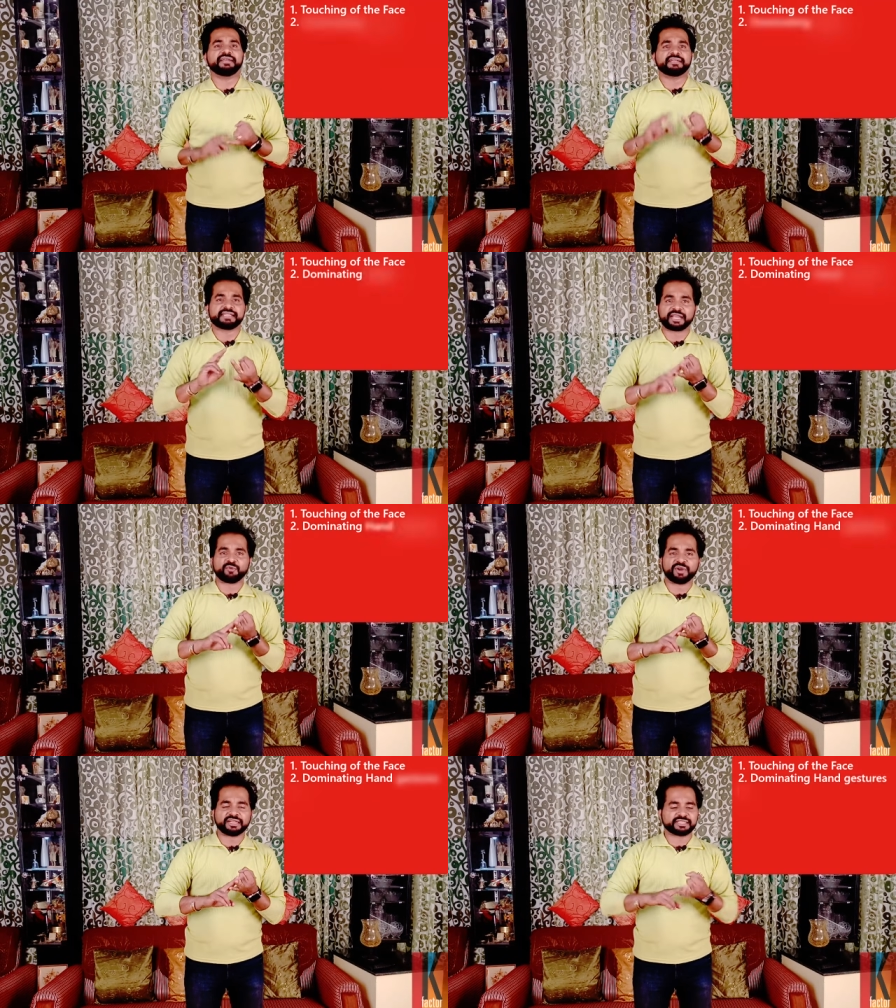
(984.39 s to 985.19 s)
Second
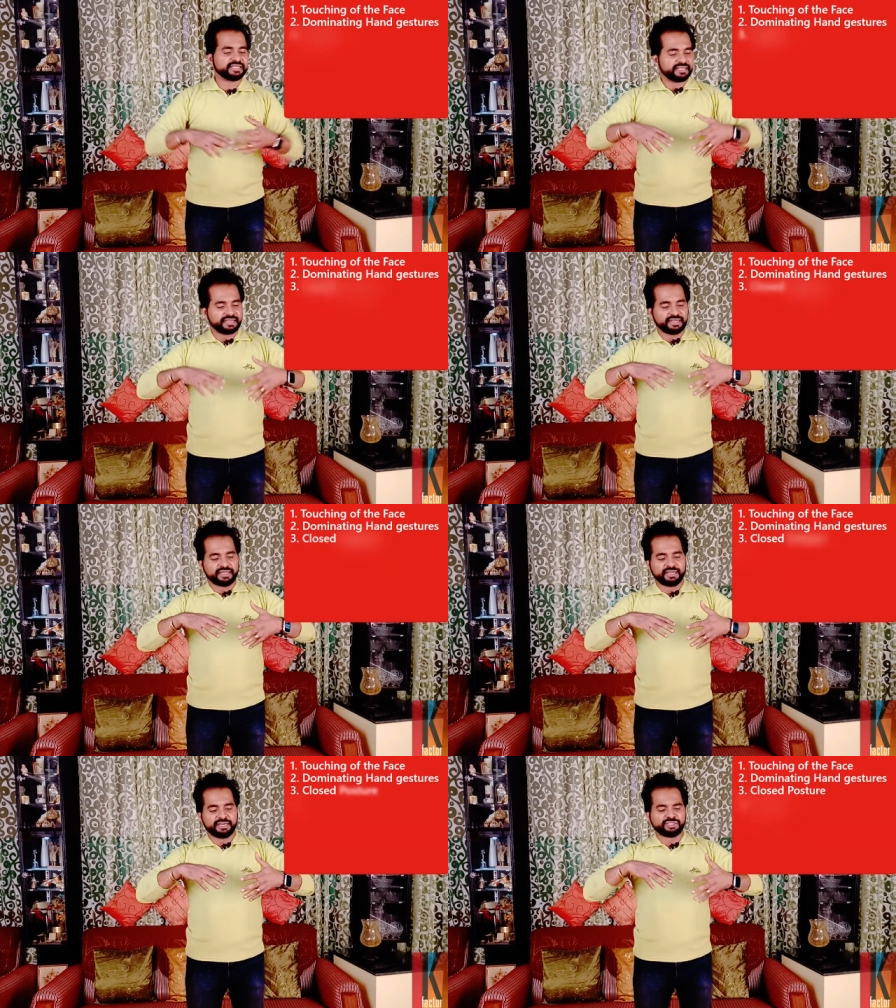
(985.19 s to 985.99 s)
one is
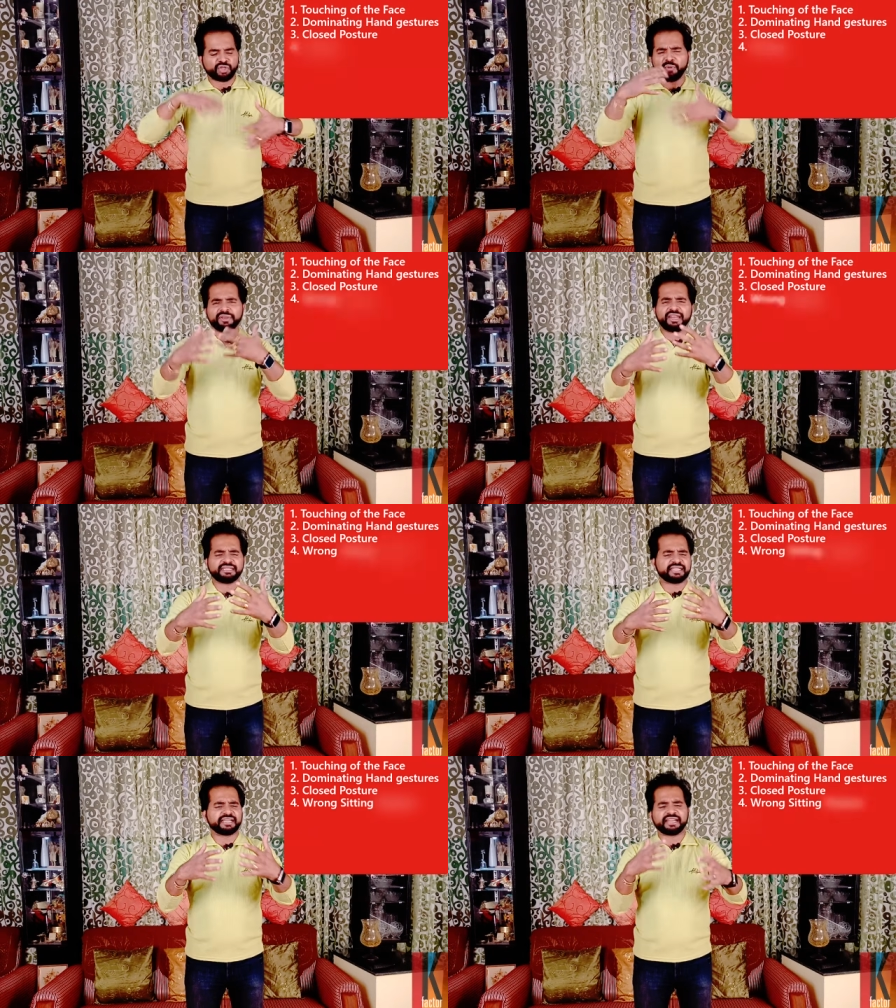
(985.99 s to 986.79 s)

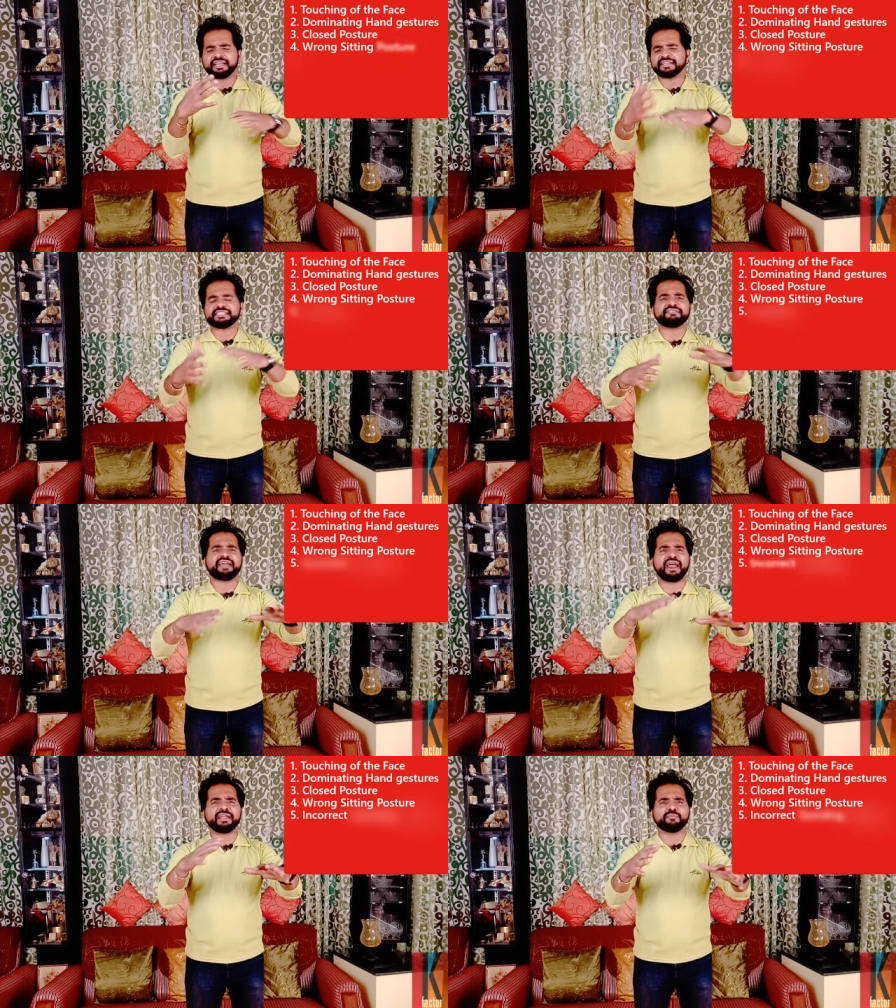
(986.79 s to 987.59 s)
dominating and aggressive
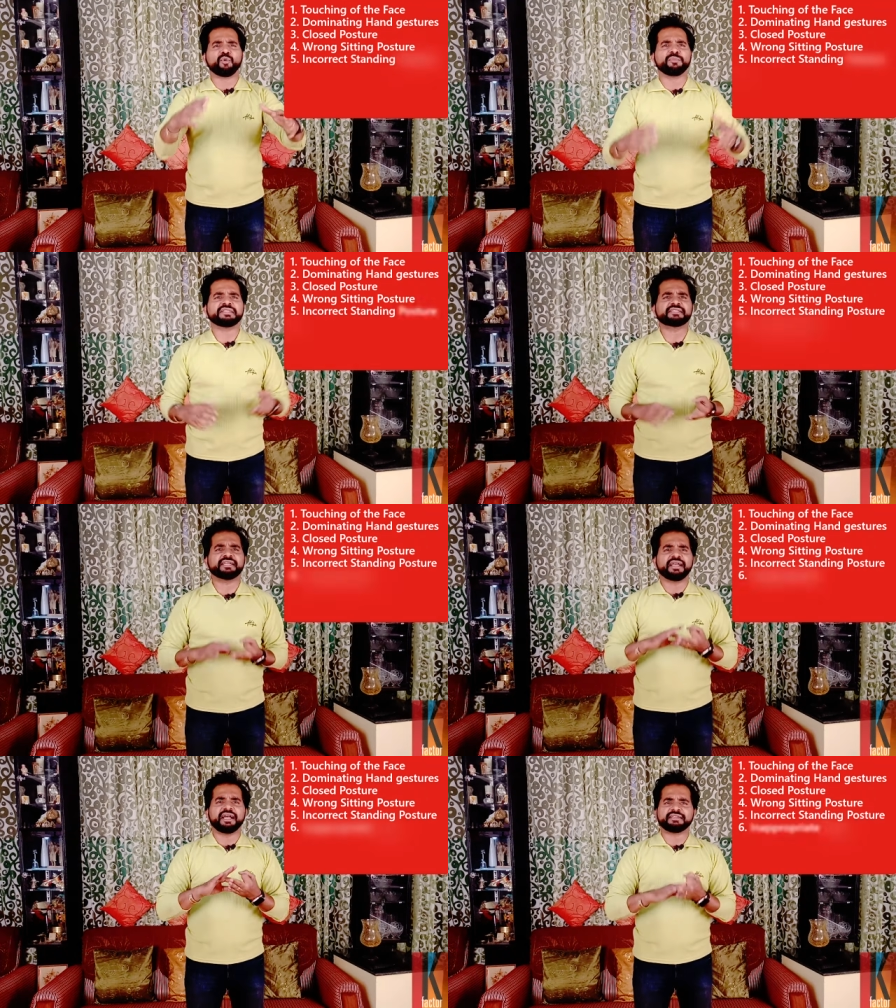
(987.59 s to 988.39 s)
hand movements.
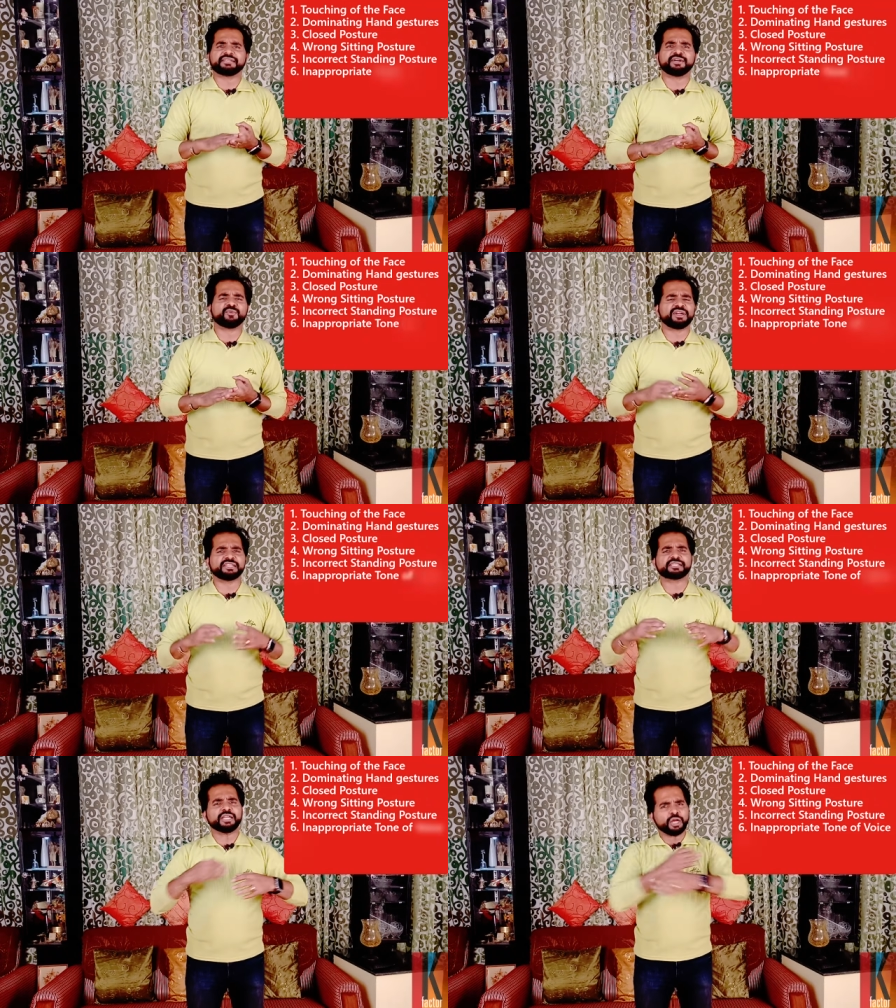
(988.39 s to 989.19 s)
And third one
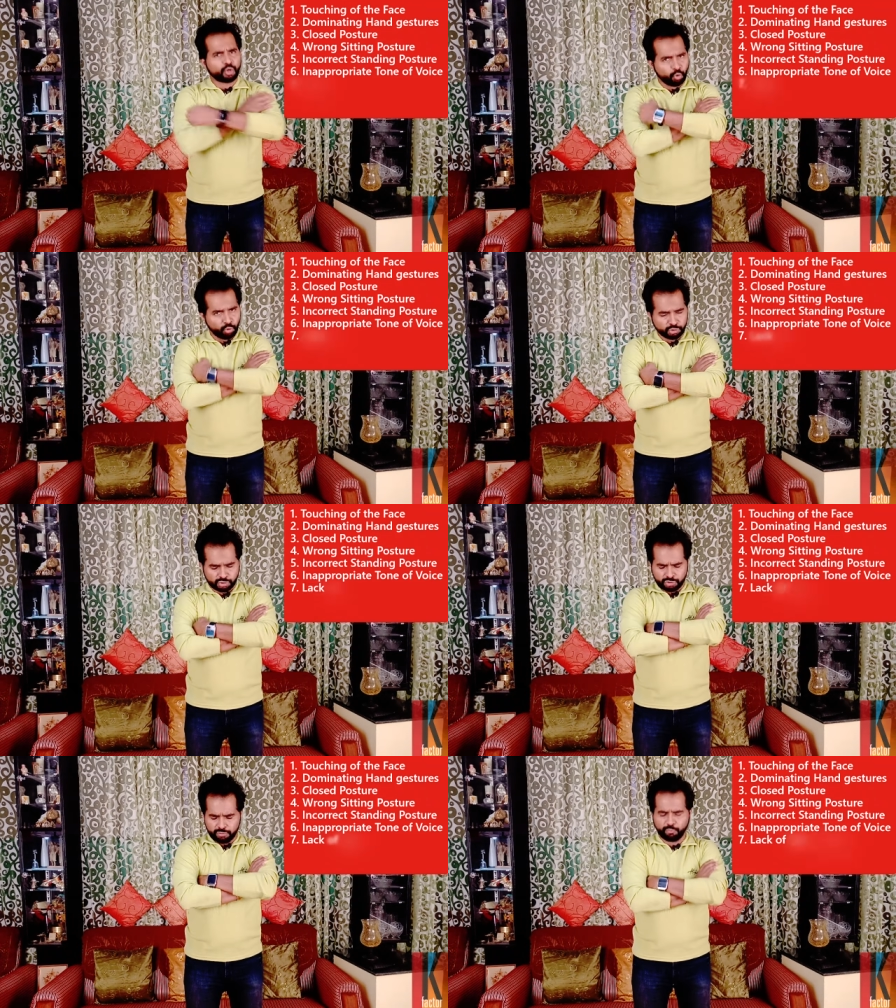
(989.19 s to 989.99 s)
is
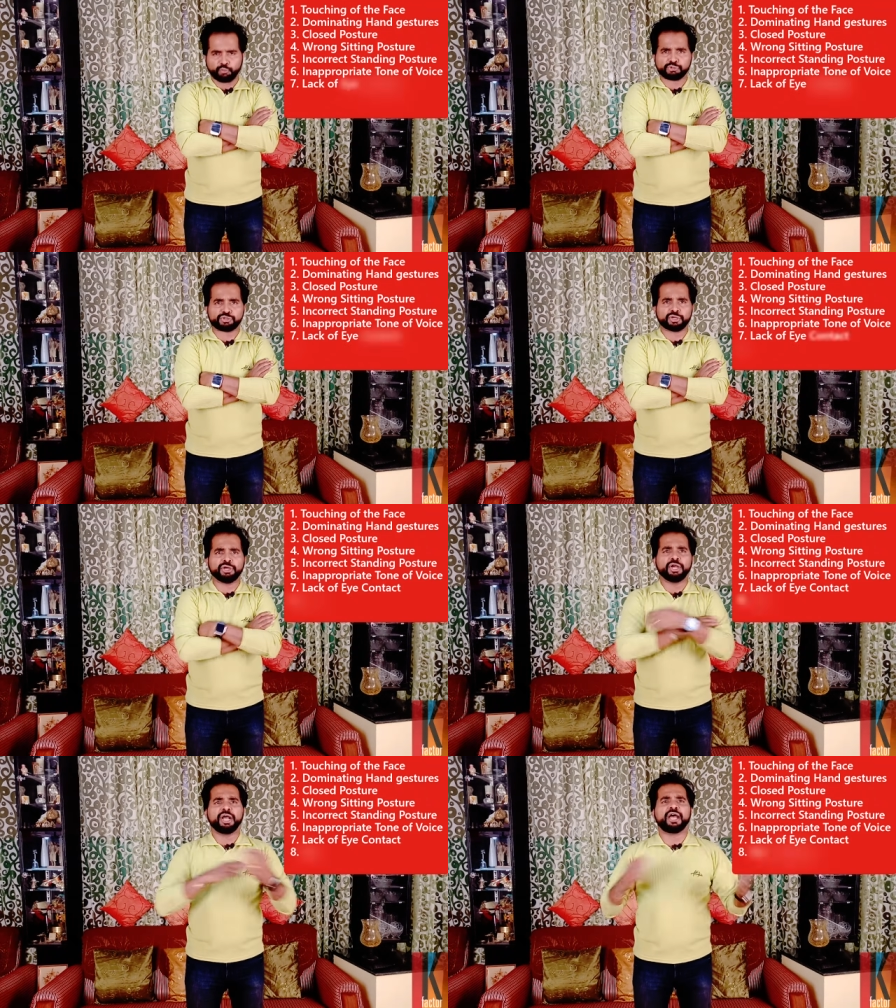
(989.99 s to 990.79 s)
closed posture.
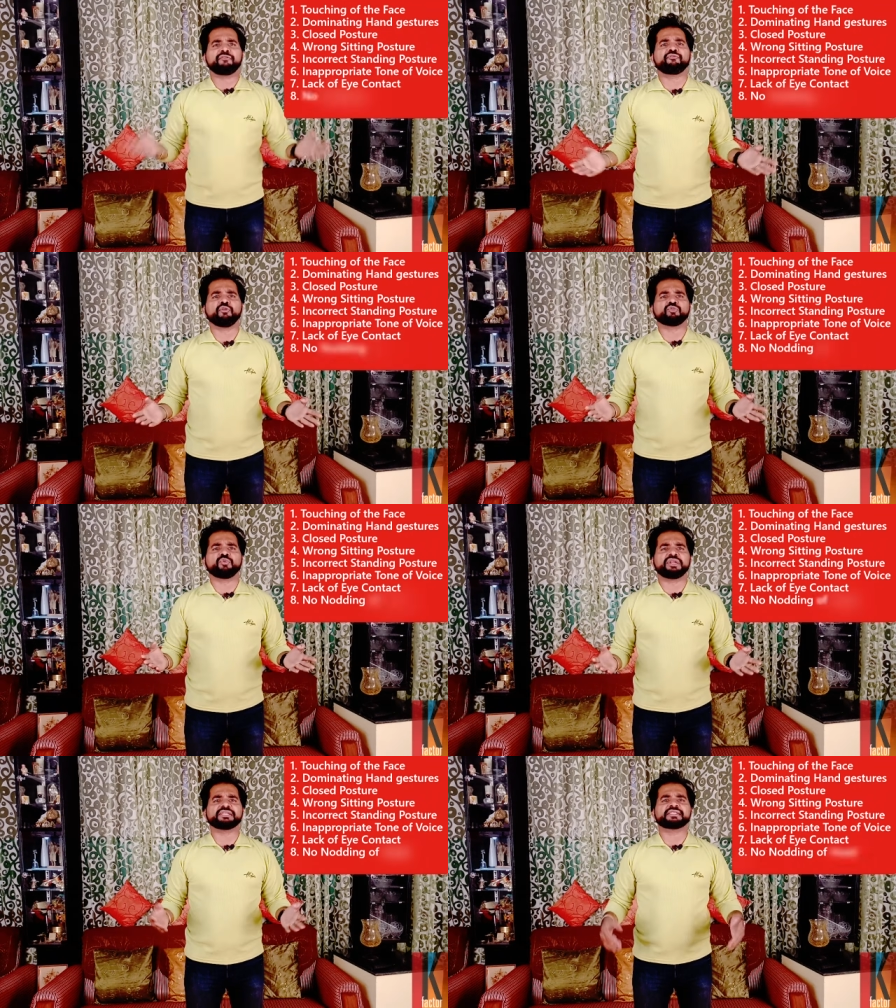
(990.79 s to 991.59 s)
And fourth
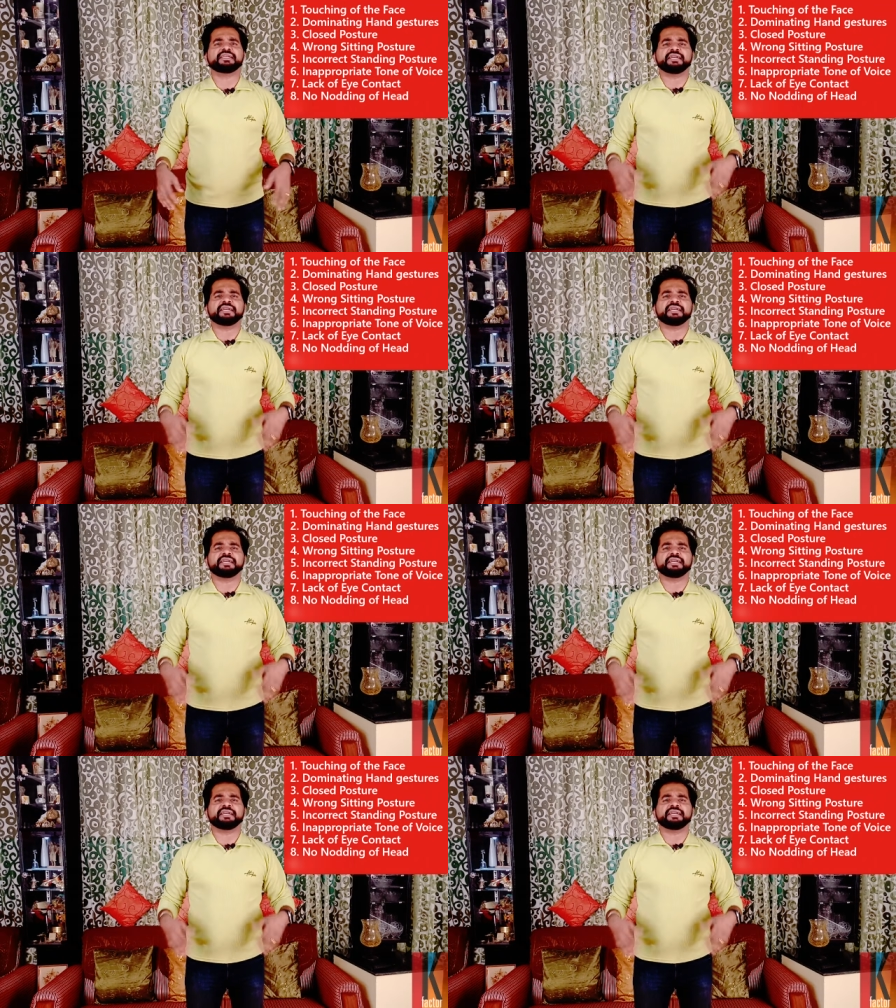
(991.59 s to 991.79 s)
one is